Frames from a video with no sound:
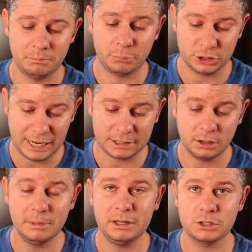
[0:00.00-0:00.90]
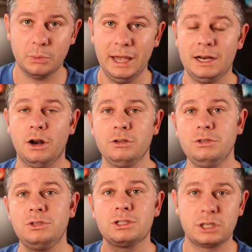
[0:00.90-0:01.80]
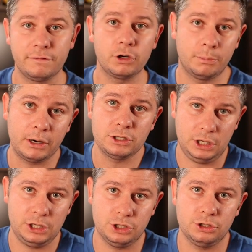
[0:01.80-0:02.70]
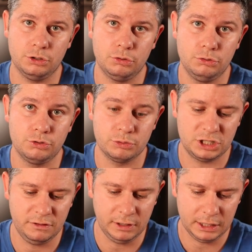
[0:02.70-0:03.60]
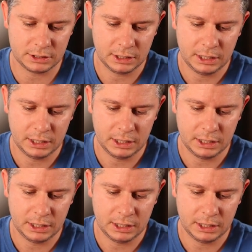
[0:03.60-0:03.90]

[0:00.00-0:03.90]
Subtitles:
protect them in this way. And it also does give a good presentation to who's receiving it.